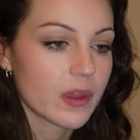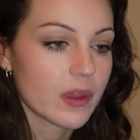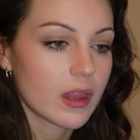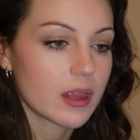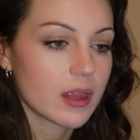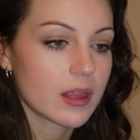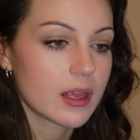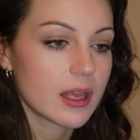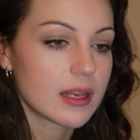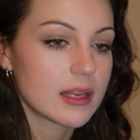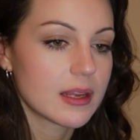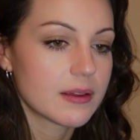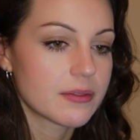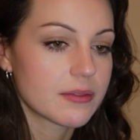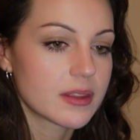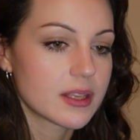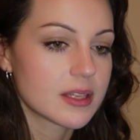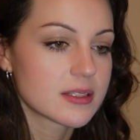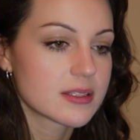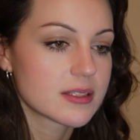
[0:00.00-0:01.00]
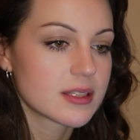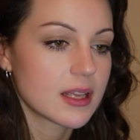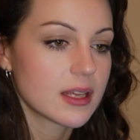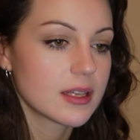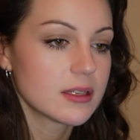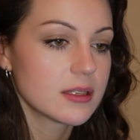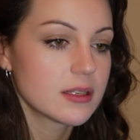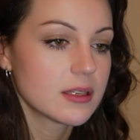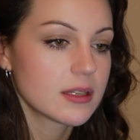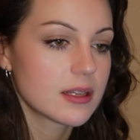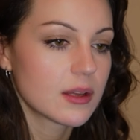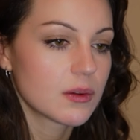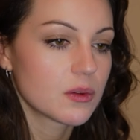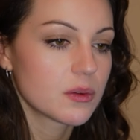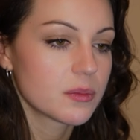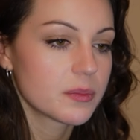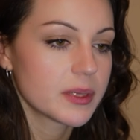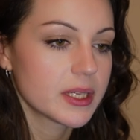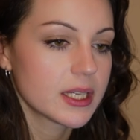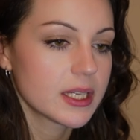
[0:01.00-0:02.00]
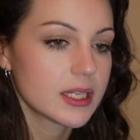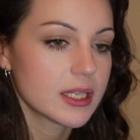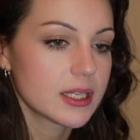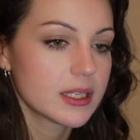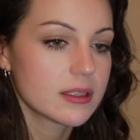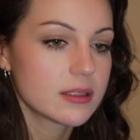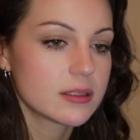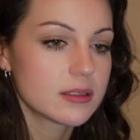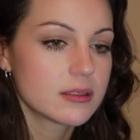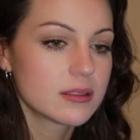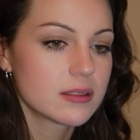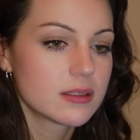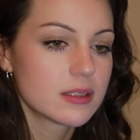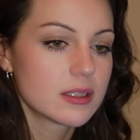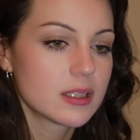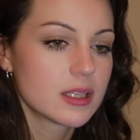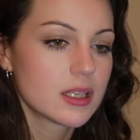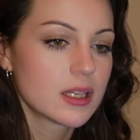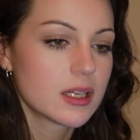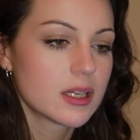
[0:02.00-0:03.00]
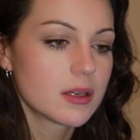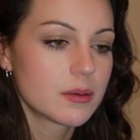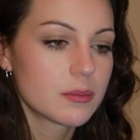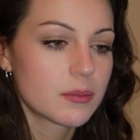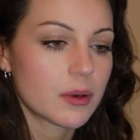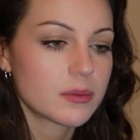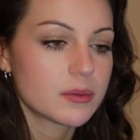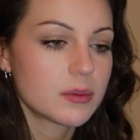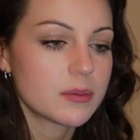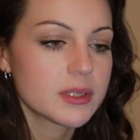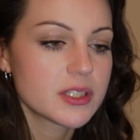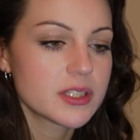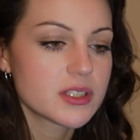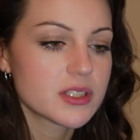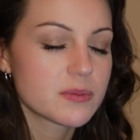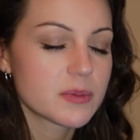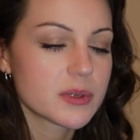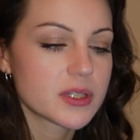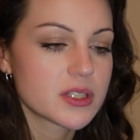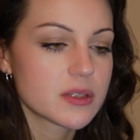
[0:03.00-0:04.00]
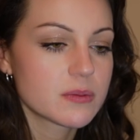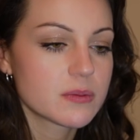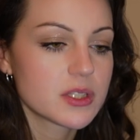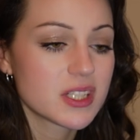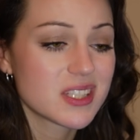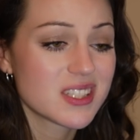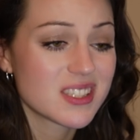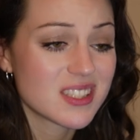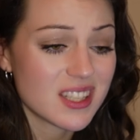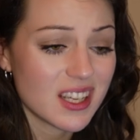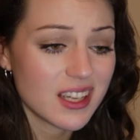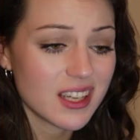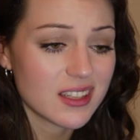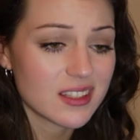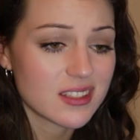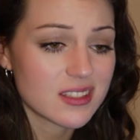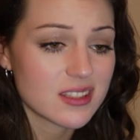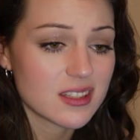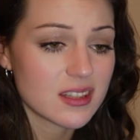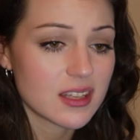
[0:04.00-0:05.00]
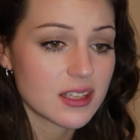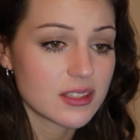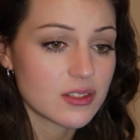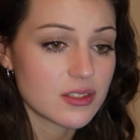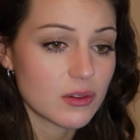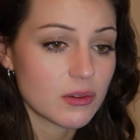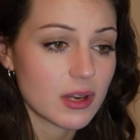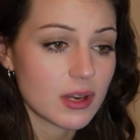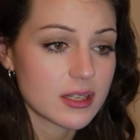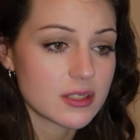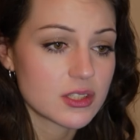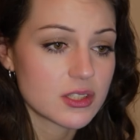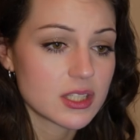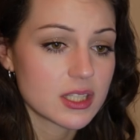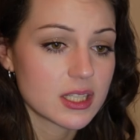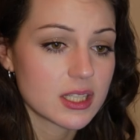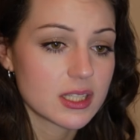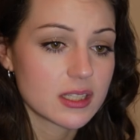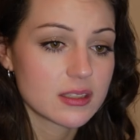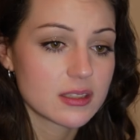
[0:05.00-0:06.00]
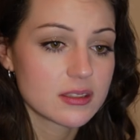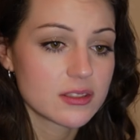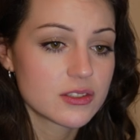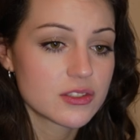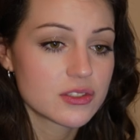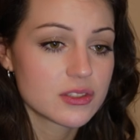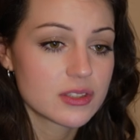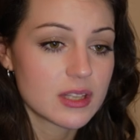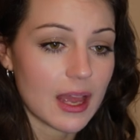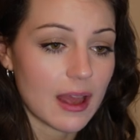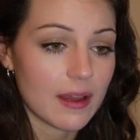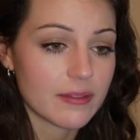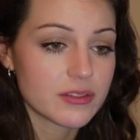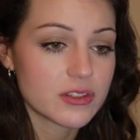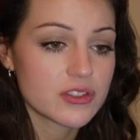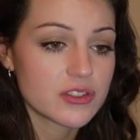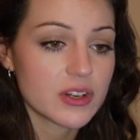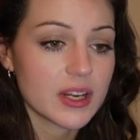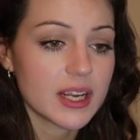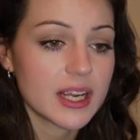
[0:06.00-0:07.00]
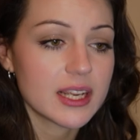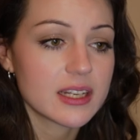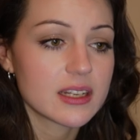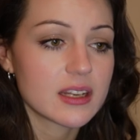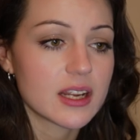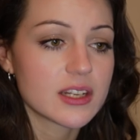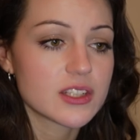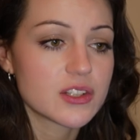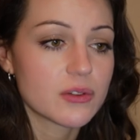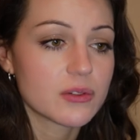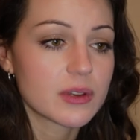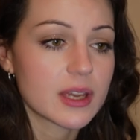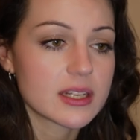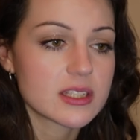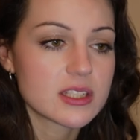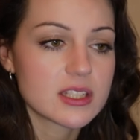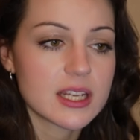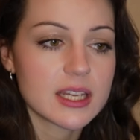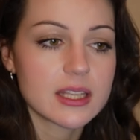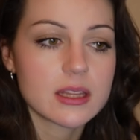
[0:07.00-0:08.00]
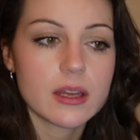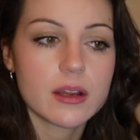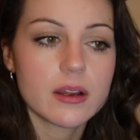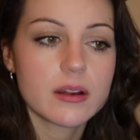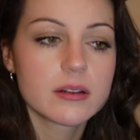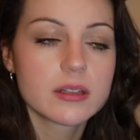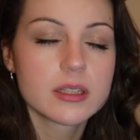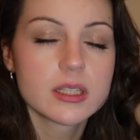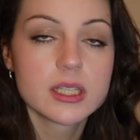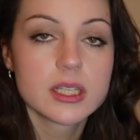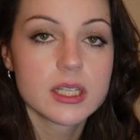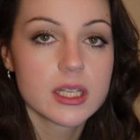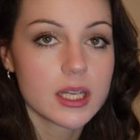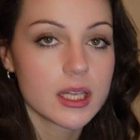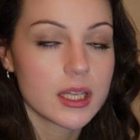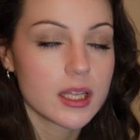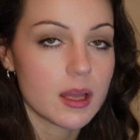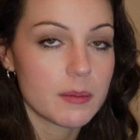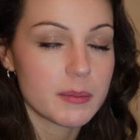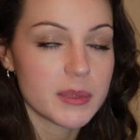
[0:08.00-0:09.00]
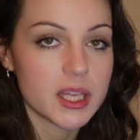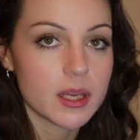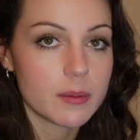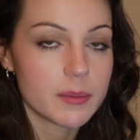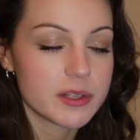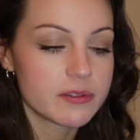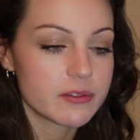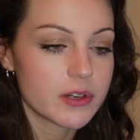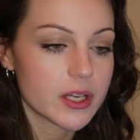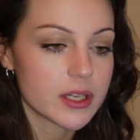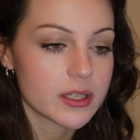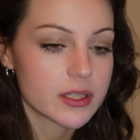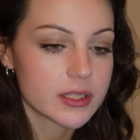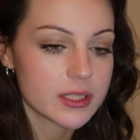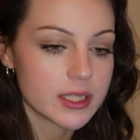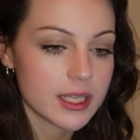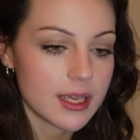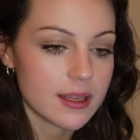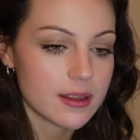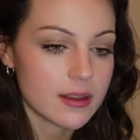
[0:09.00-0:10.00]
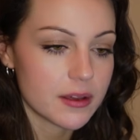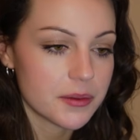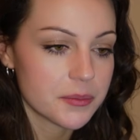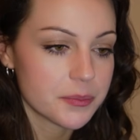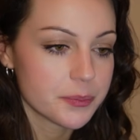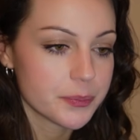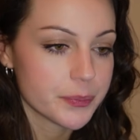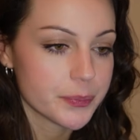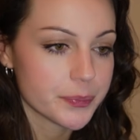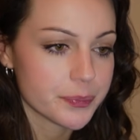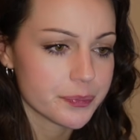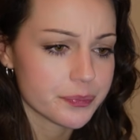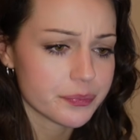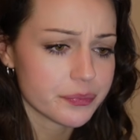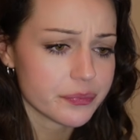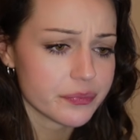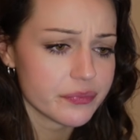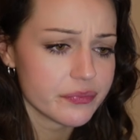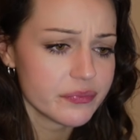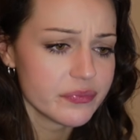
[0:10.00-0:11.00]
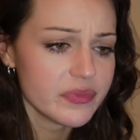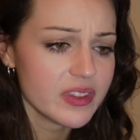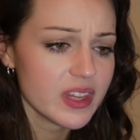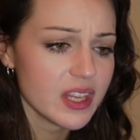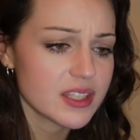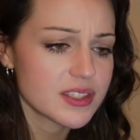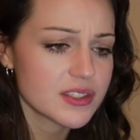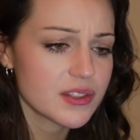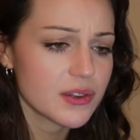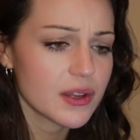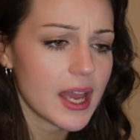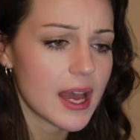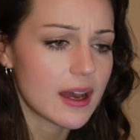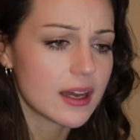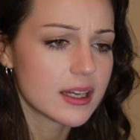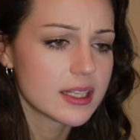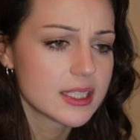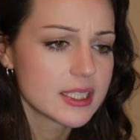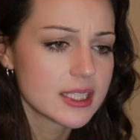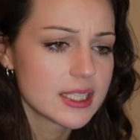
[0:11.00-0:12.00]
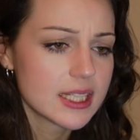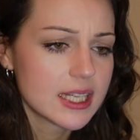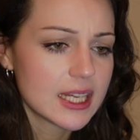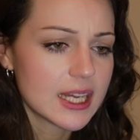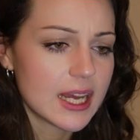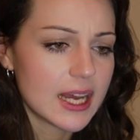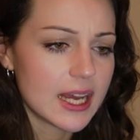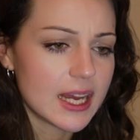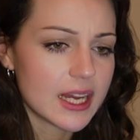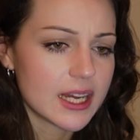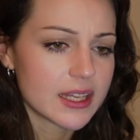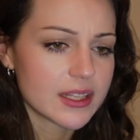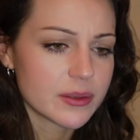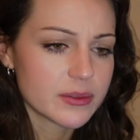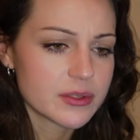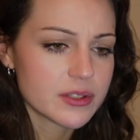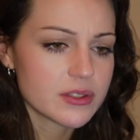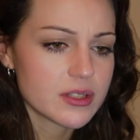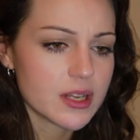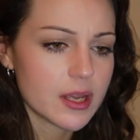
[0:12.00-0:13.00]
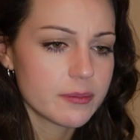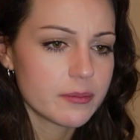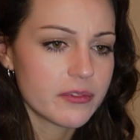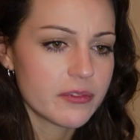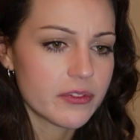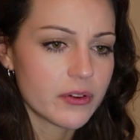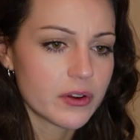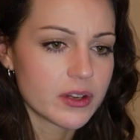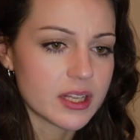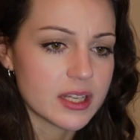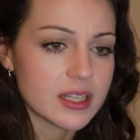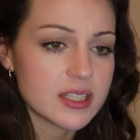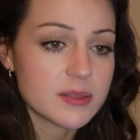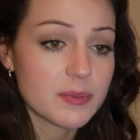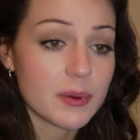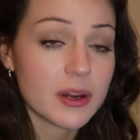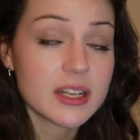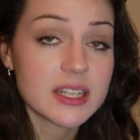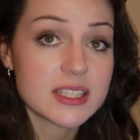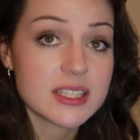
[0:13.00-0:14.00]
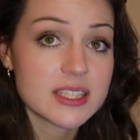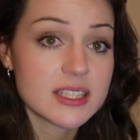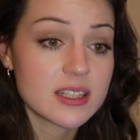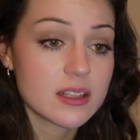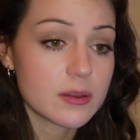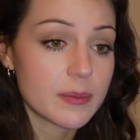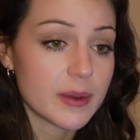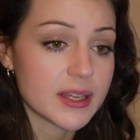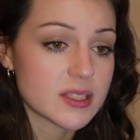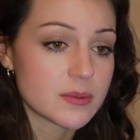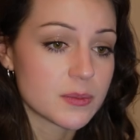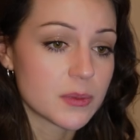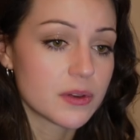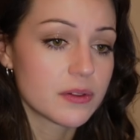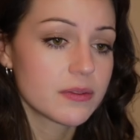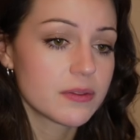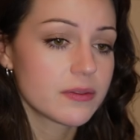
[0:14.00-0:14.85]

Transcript: if this, then there will be probably just bishop g6, and they don't actually have to trade, and I don't get to take their yummy rook either. So yeah, there was no time for this. Apparently it's still the best move,